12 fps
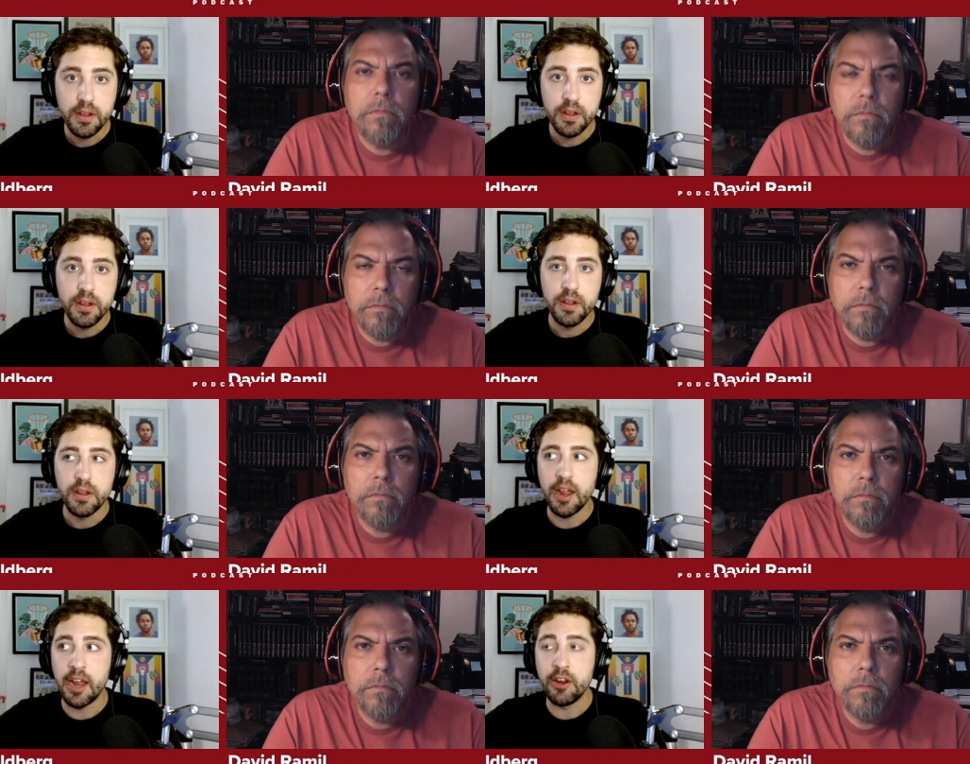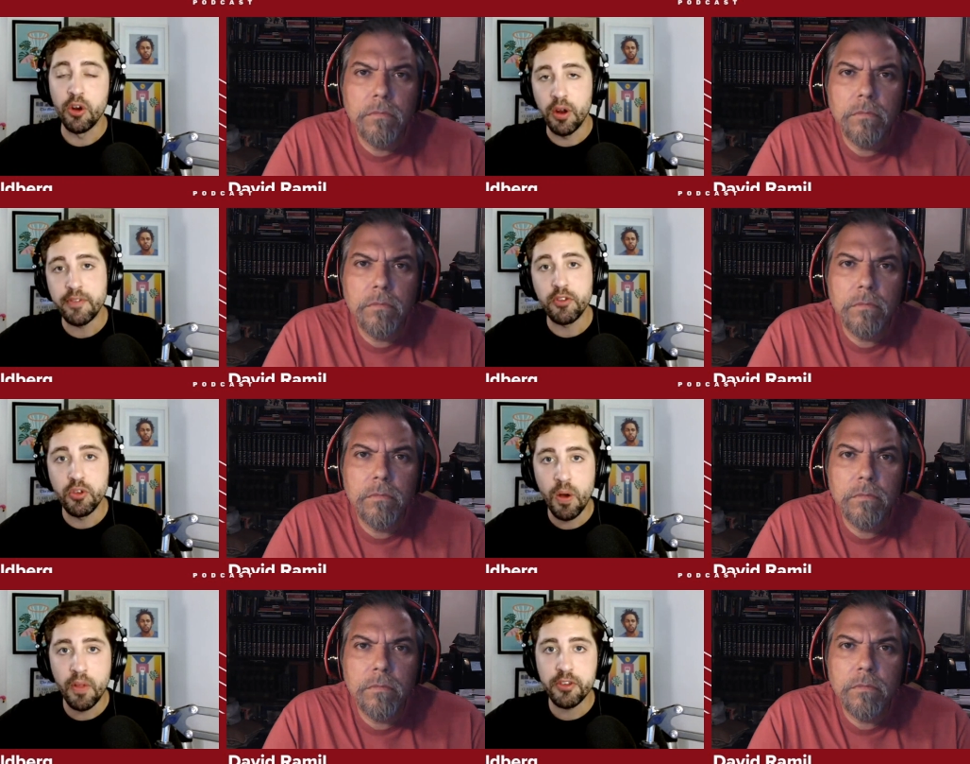Speaker 1: mm. and you don't have to
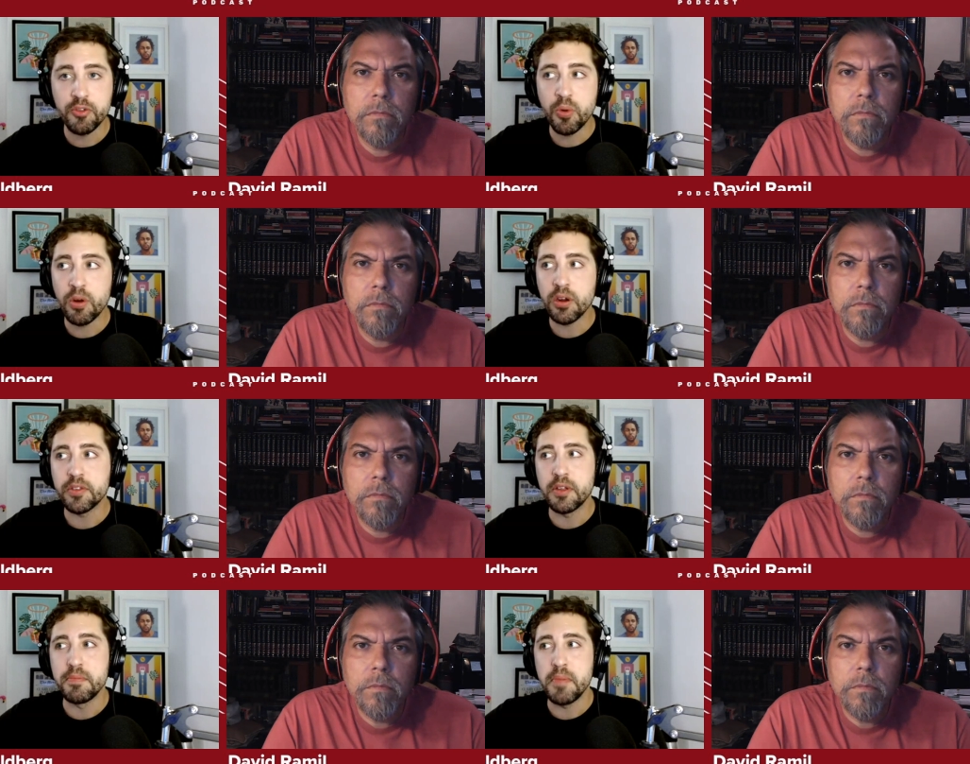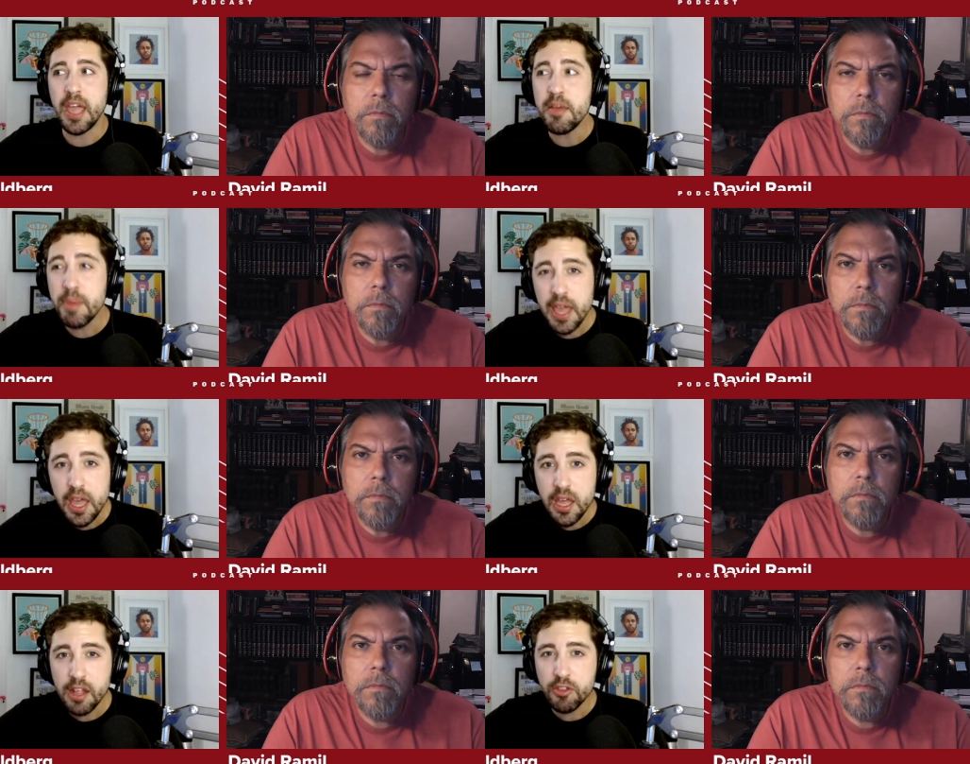do all this work, then
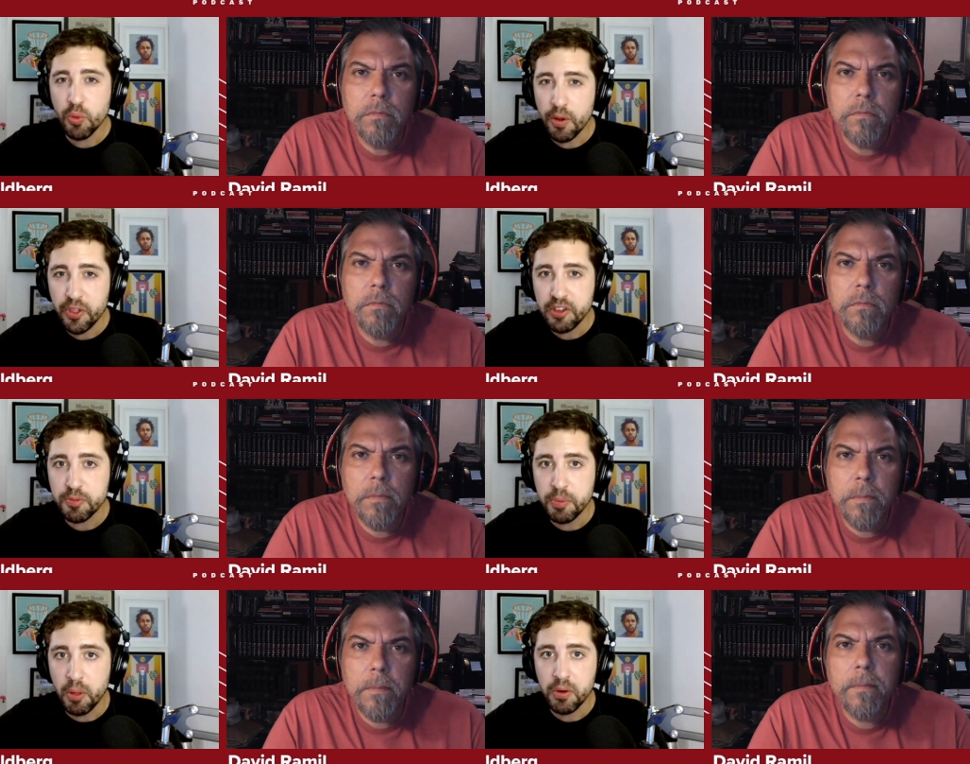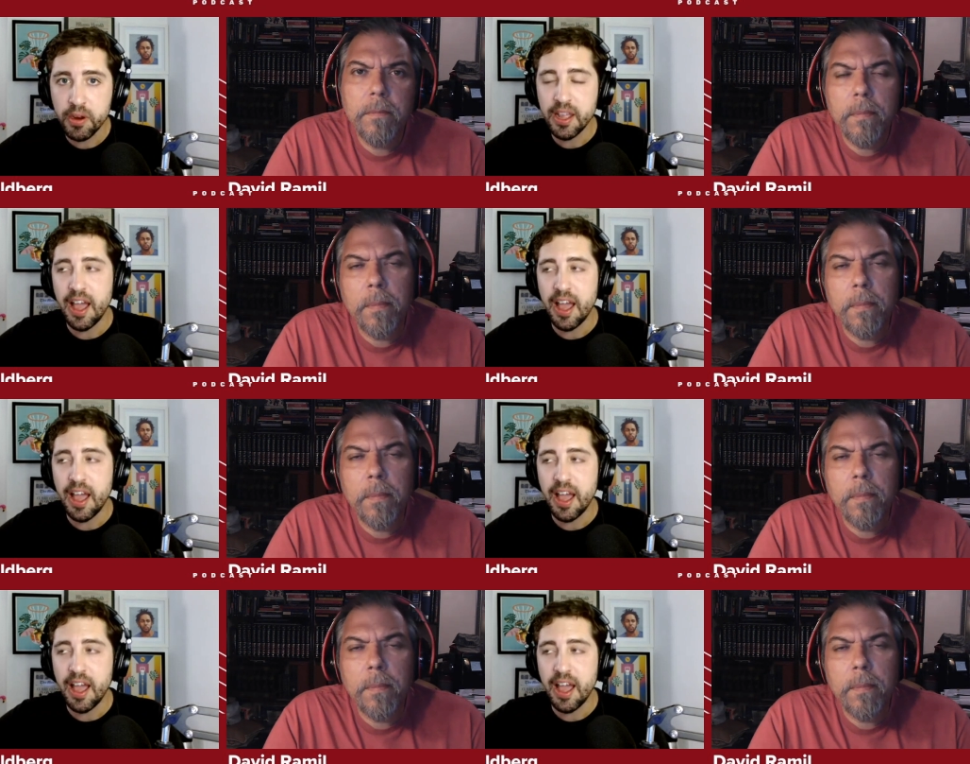maybe it's worth exploring.